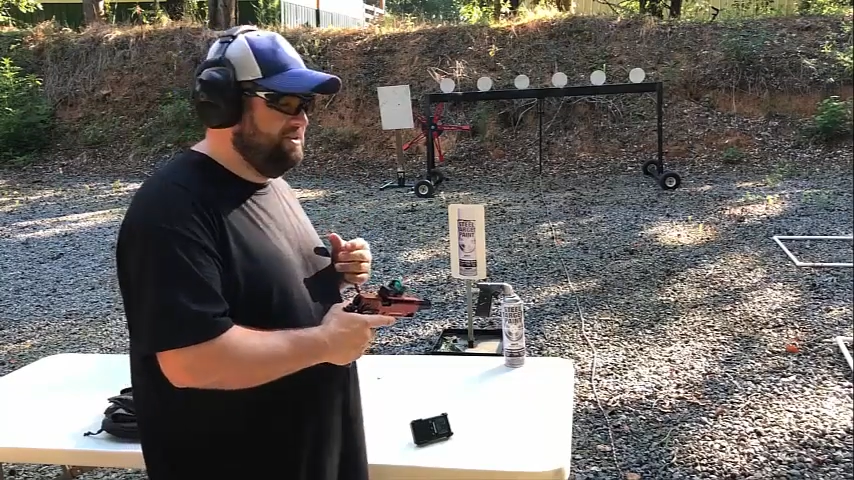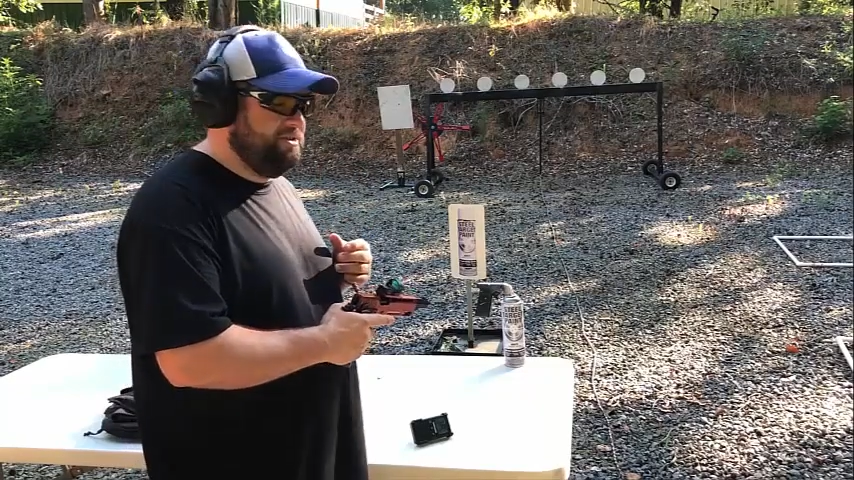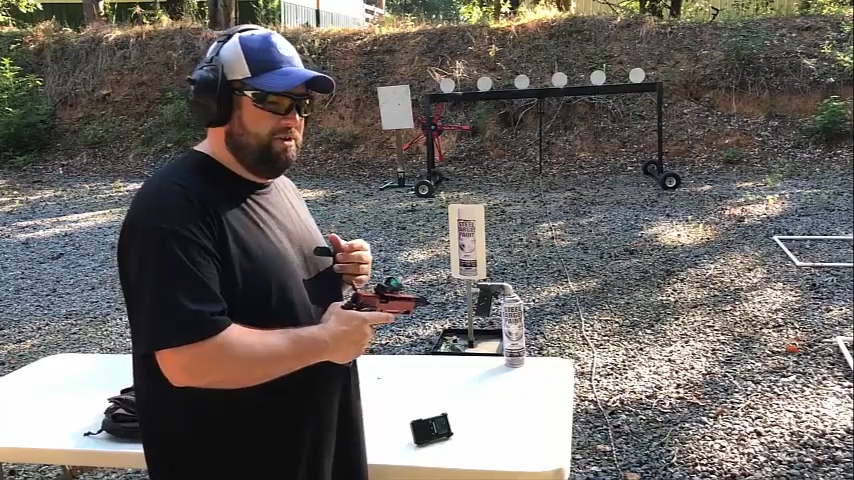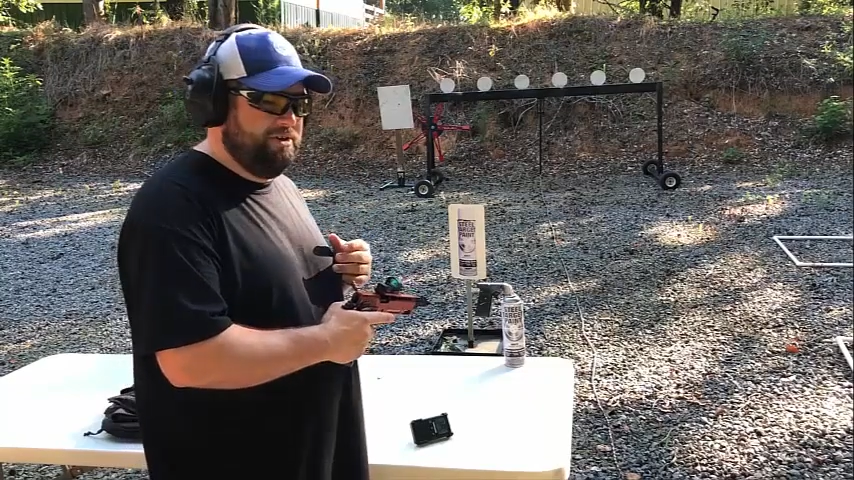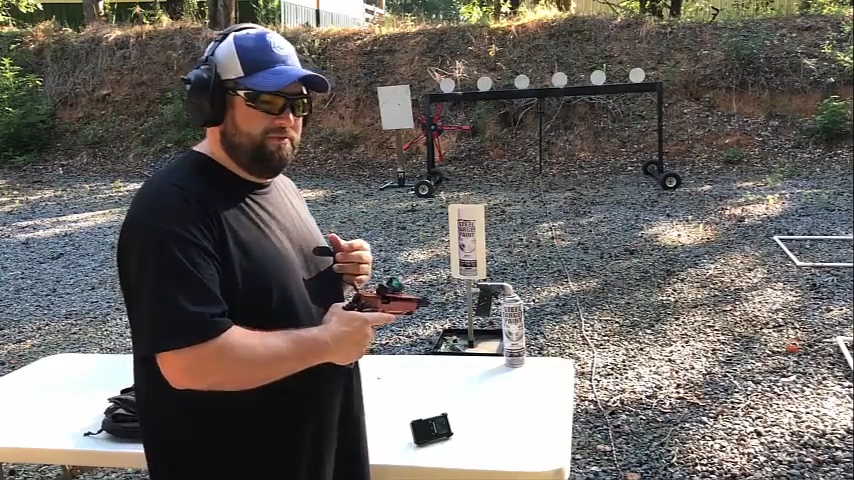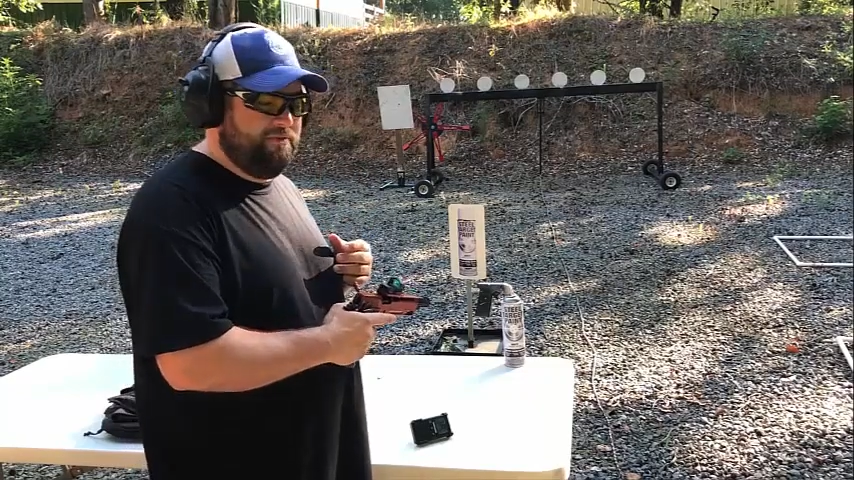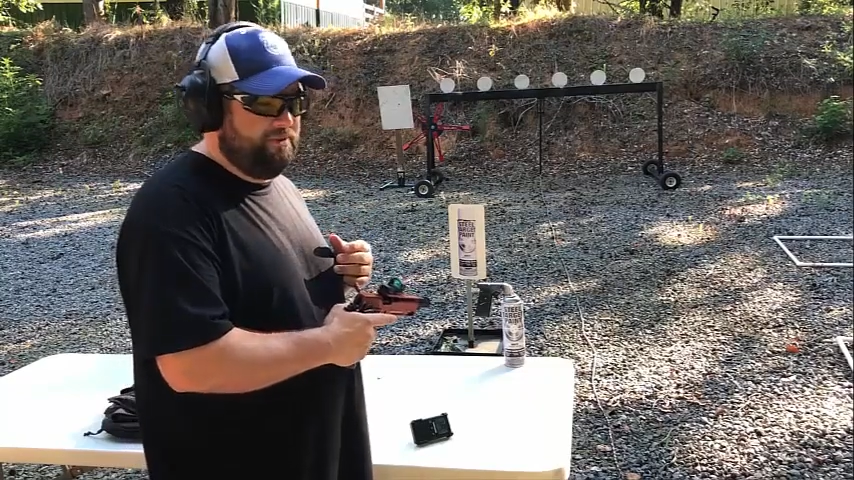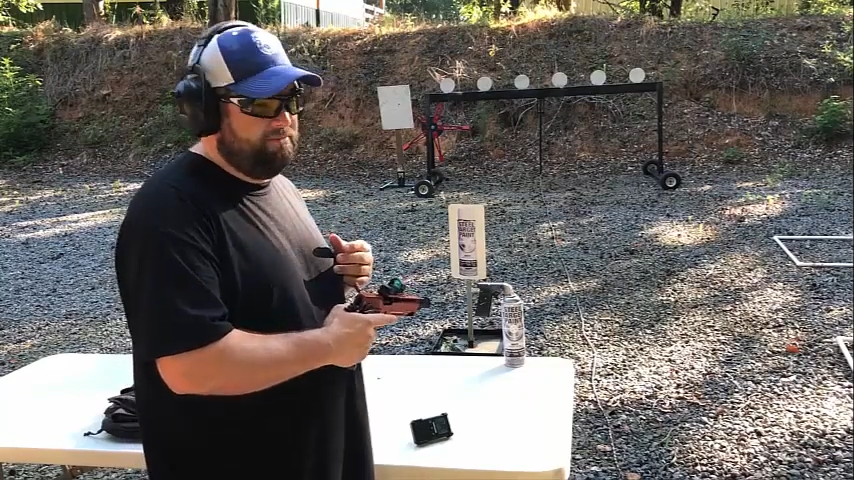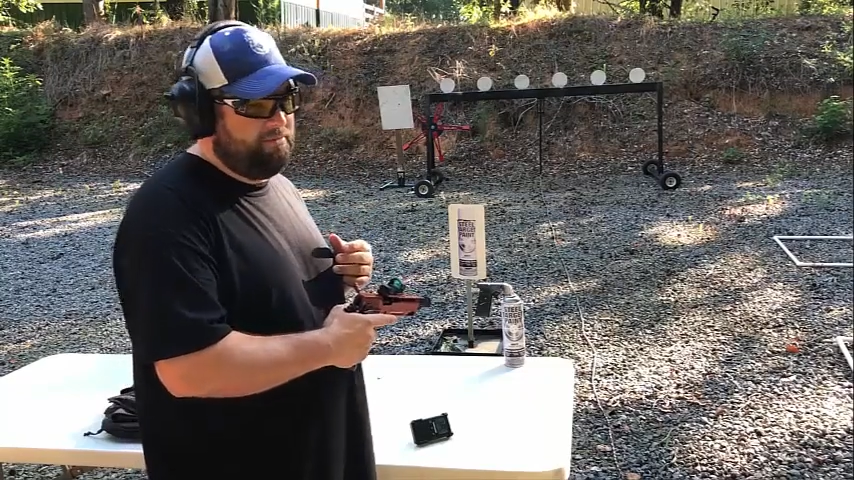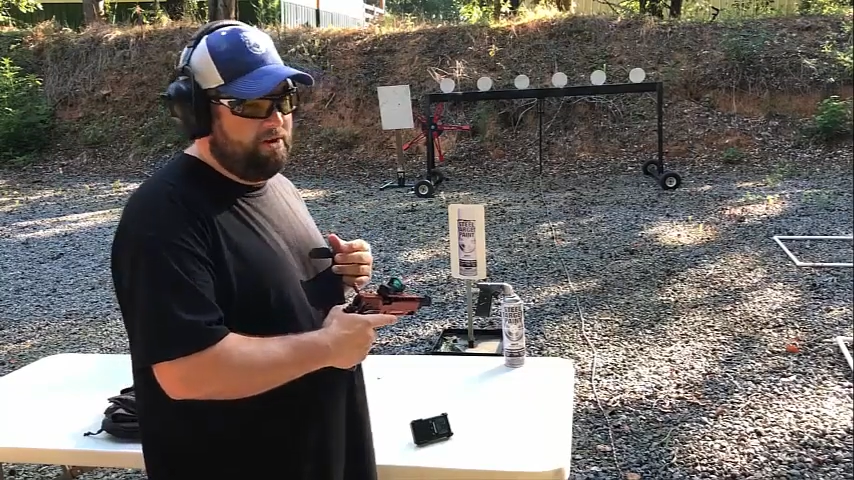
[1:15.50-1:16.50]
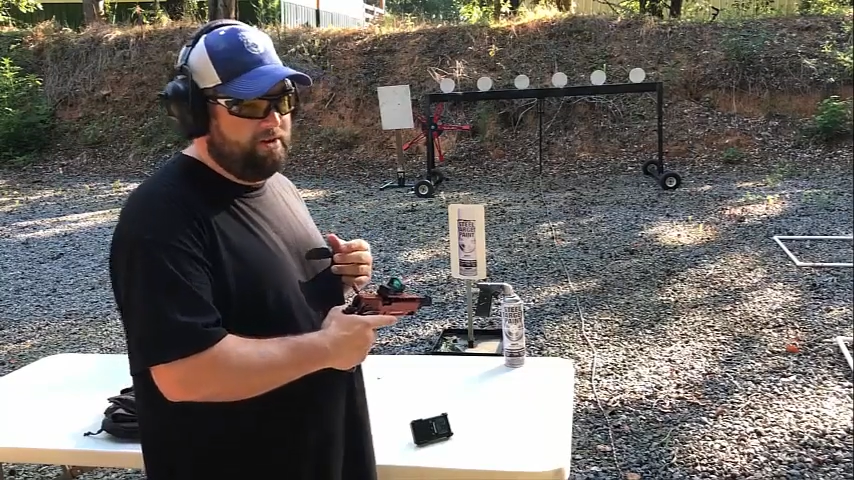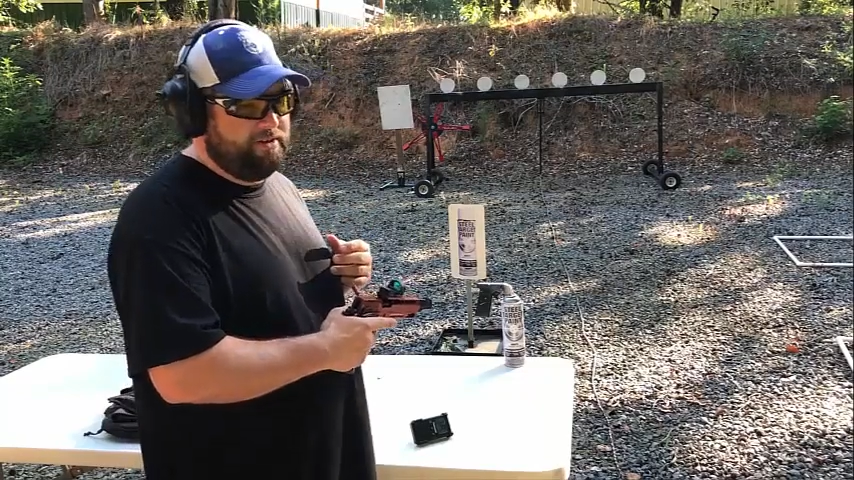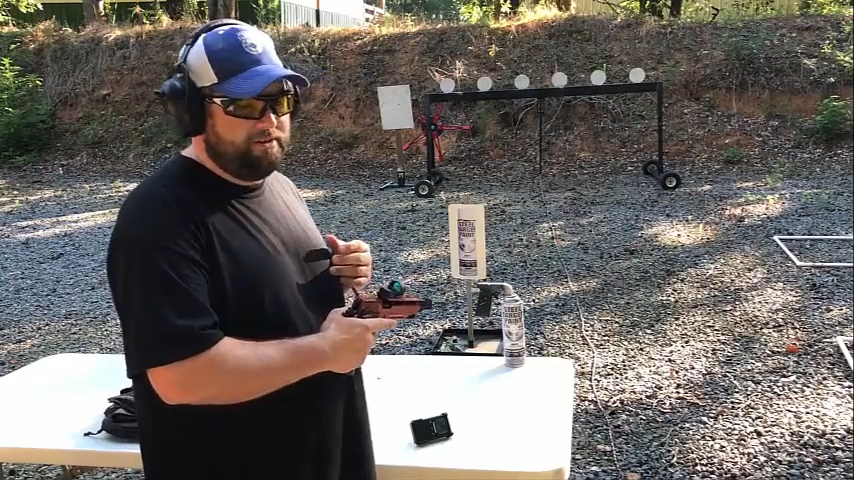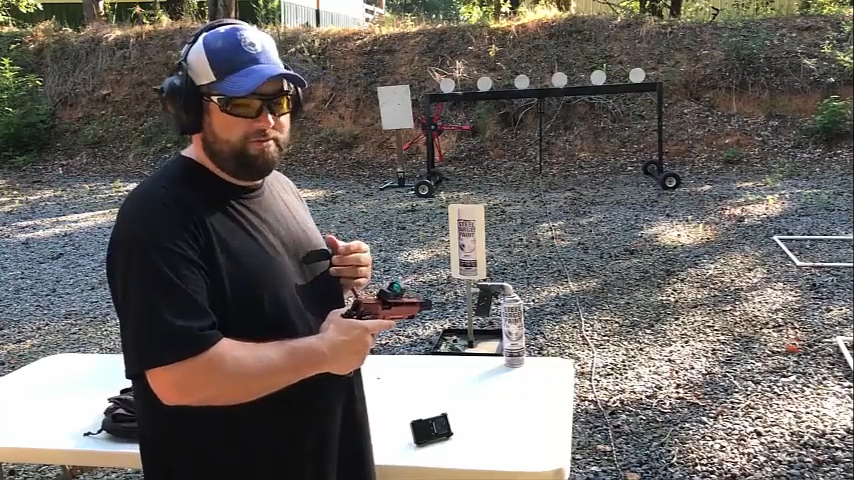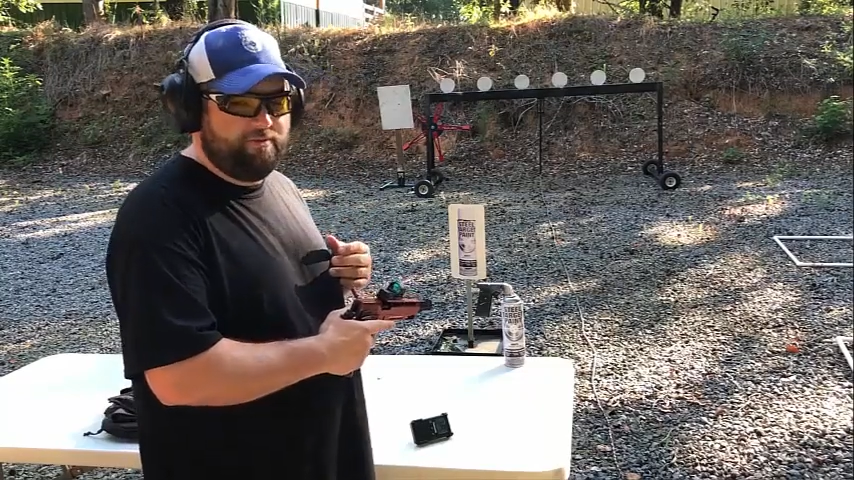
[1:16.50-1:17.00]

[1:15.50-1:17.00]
in Georgia for August.